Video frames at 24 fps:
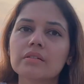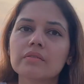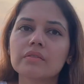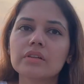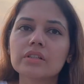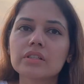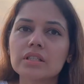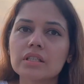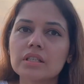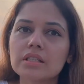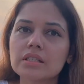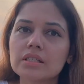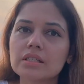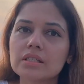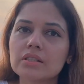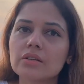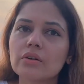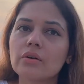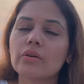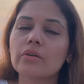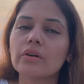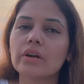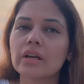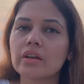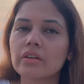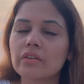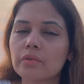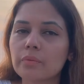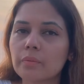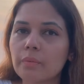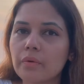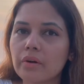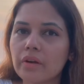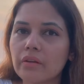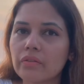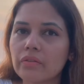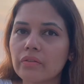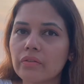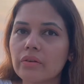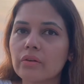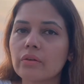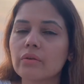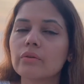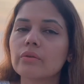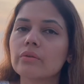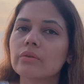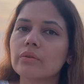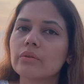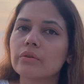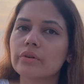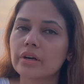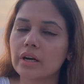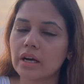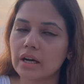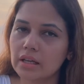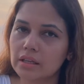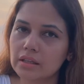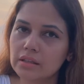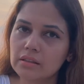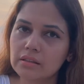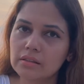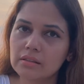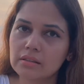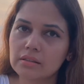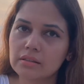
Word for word: which is your Expression orale.